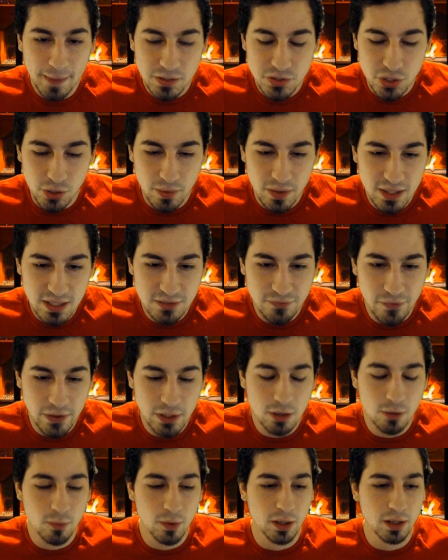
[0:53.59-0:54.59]
So in this
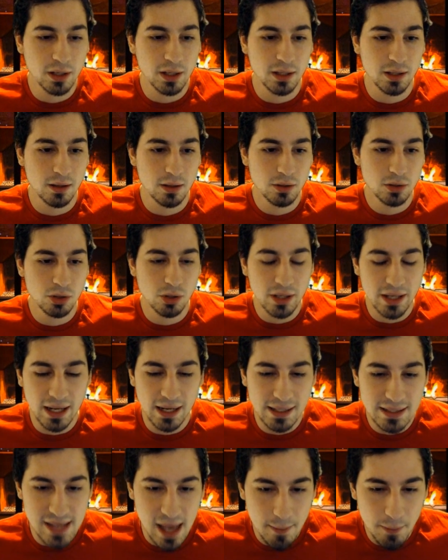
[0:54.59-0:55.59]
video, we're going to look
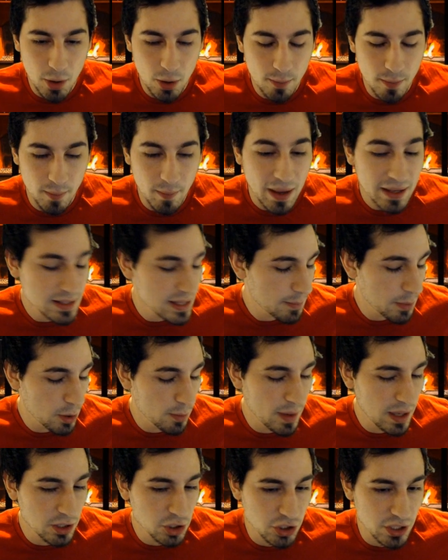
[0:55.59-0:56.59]
at my
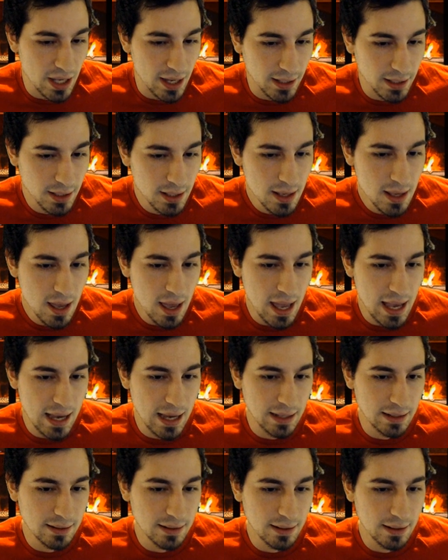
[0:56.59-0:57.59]
Tempo Mage deck,
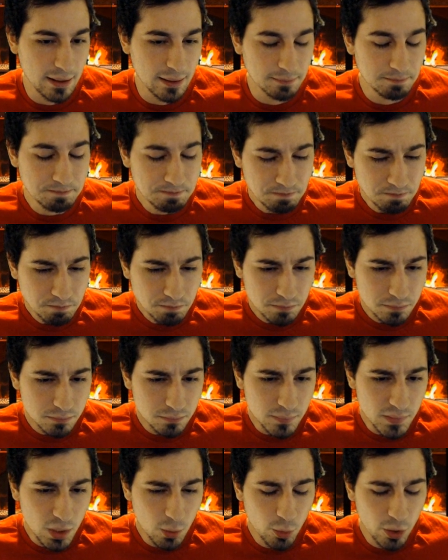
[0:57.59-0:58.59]
and
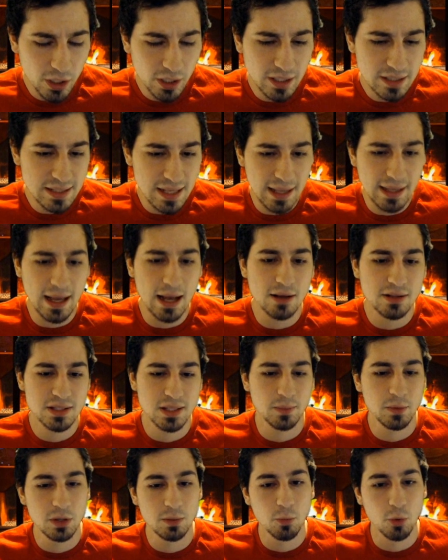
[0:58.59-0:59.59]
we're going to take out
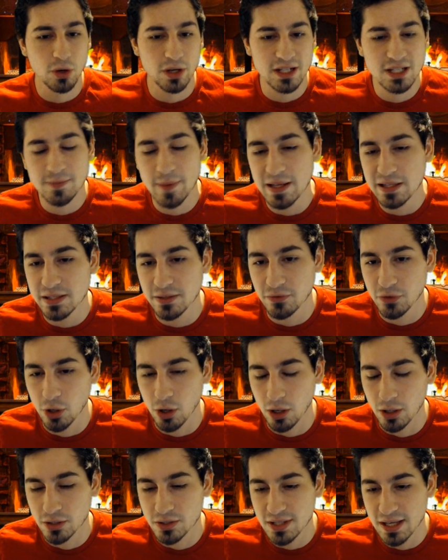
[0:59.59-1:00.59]
some of the more expensive
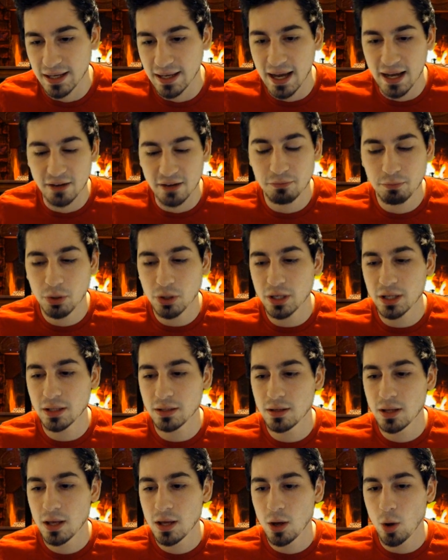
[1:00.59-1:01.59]
cards and of put
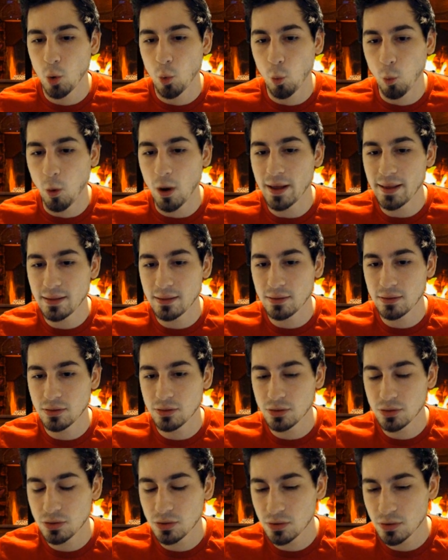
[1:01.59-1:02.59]
in what
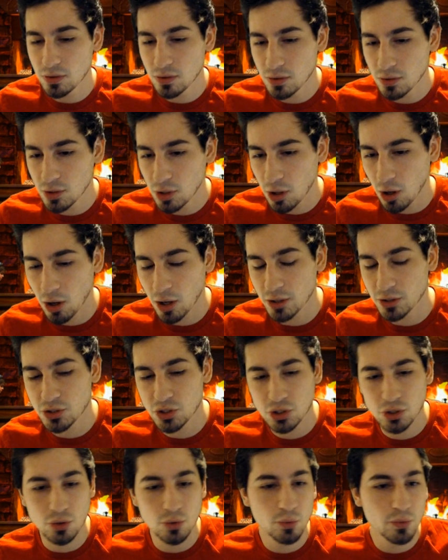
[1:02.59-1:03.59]

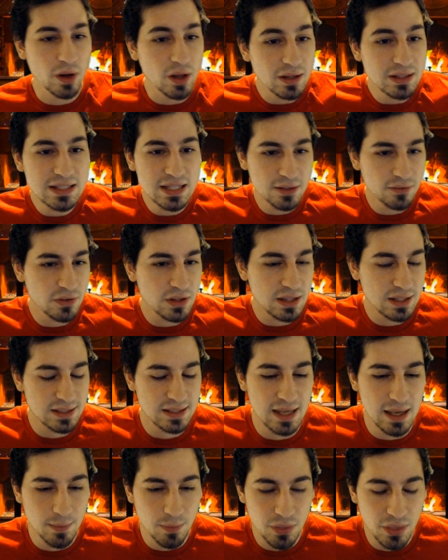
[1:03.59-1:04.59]
cards do relatively the
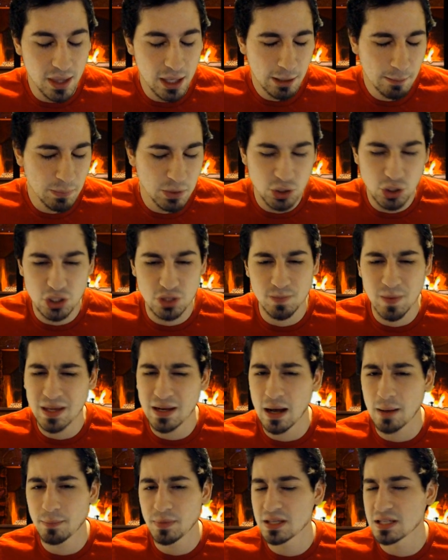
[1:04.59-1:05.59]
same thing, but just may
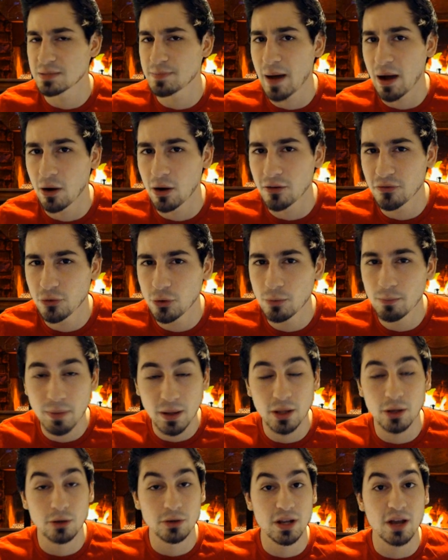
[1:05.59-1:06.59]
not be as powerful,
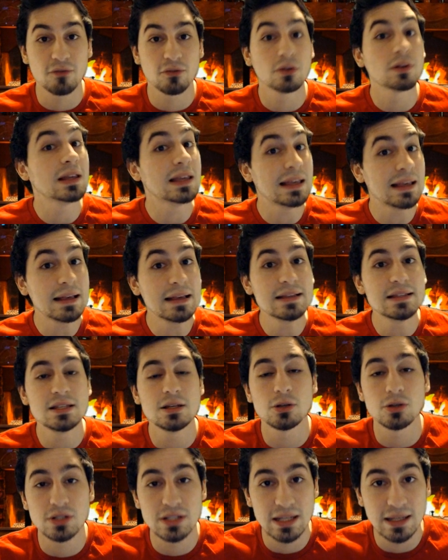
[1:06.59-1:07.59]
but are definitely
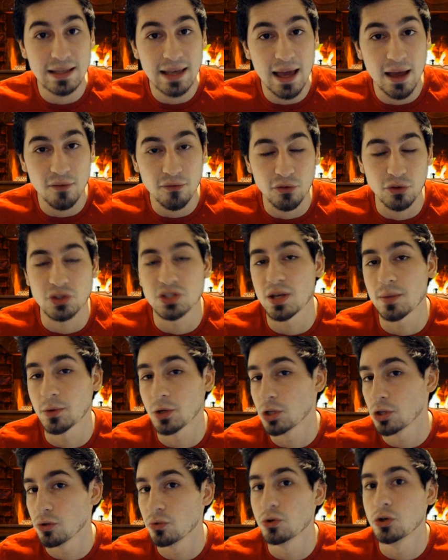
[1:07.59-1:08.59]
easier to get for some
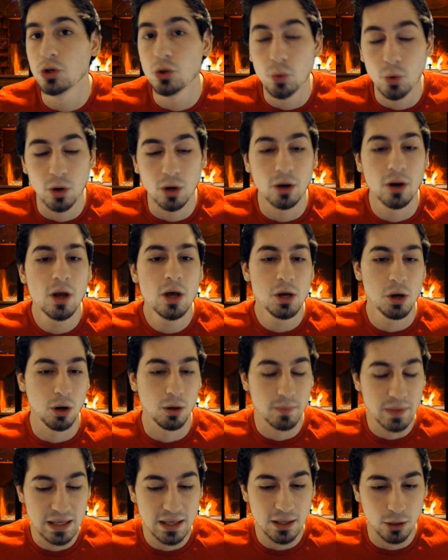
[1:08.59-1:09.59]
of you newer
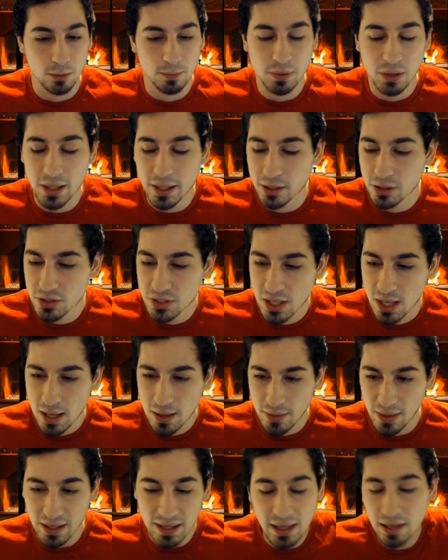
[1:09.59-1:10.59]
or beginner players
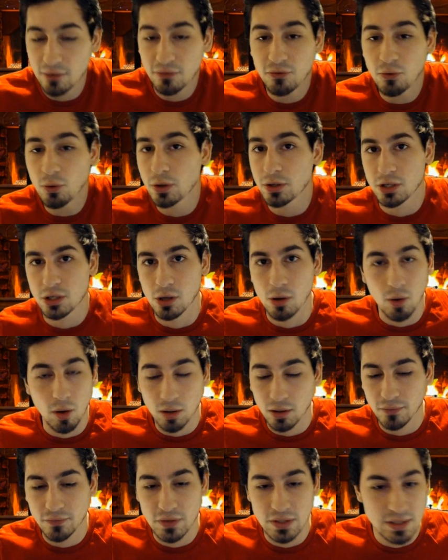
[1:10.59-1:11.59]
that can't afford,
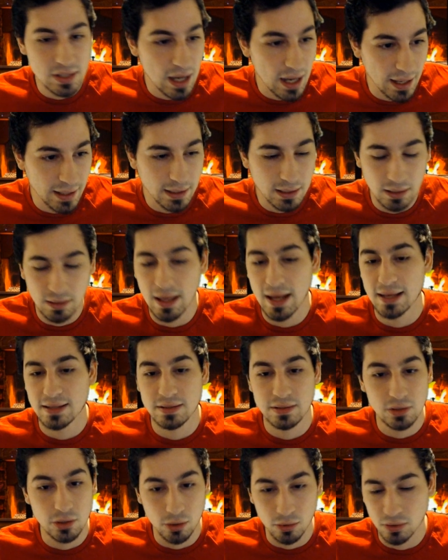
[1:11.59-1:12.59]
all of these high
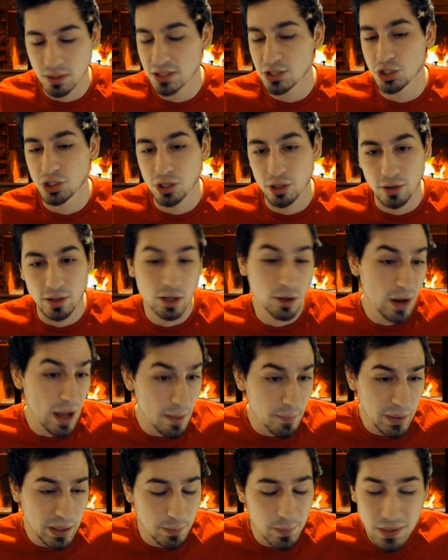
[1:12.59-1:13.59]
class, legendary or
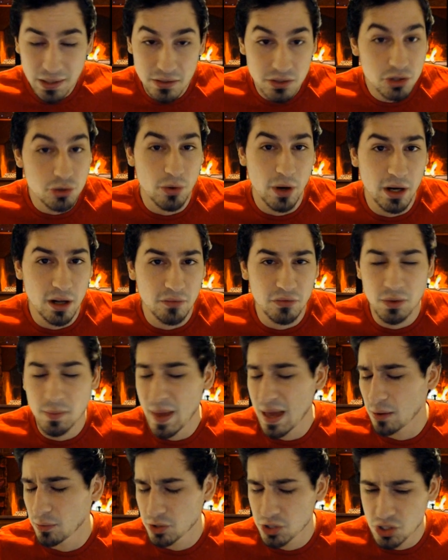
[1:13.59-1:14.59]
epic minions right off the
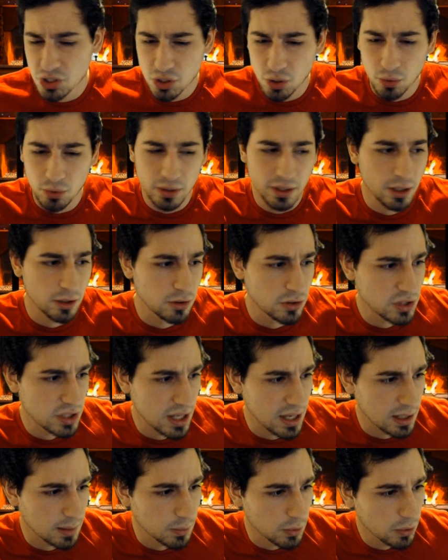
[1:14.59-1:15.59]
bat, which is totally
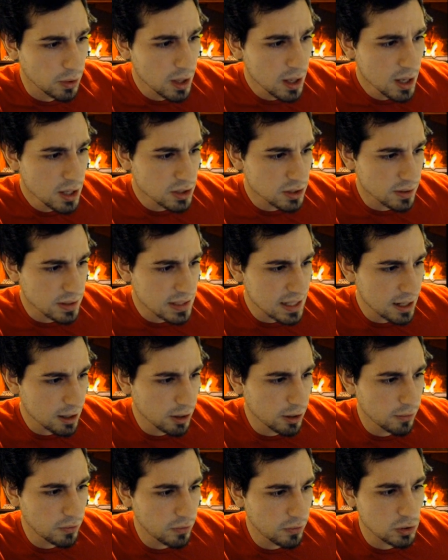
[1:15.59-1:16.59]
understandable. So let's head
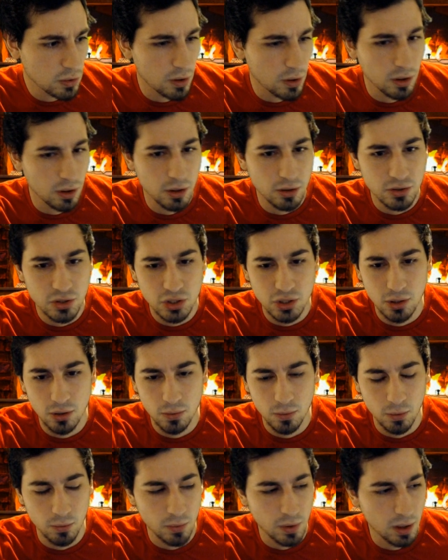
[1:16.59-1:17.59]
on over to our
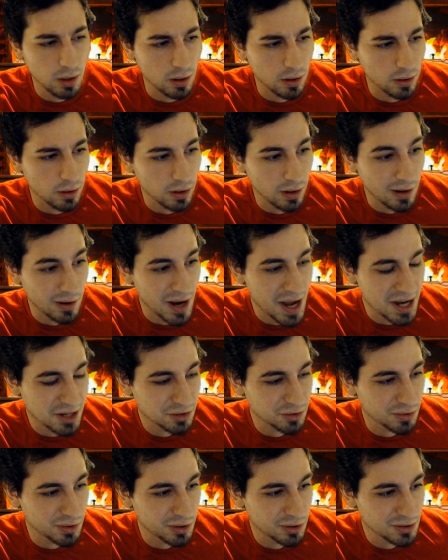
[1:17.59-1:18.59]
Hearthstone, our
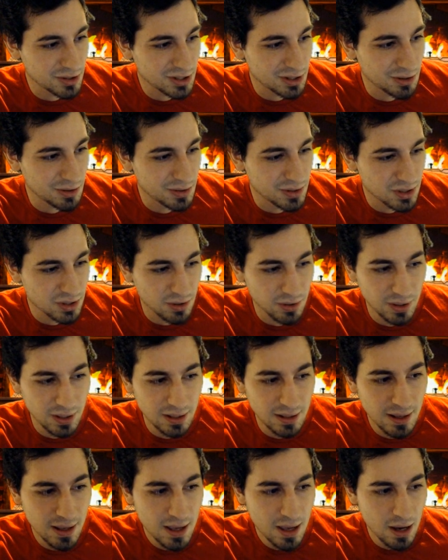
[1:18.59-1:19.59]
actual Hearthstone
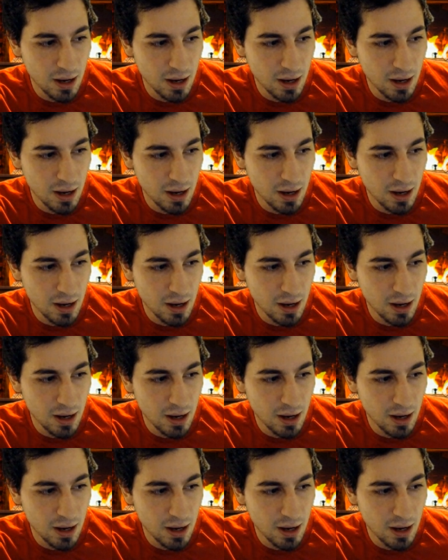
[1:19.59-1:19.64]
screen.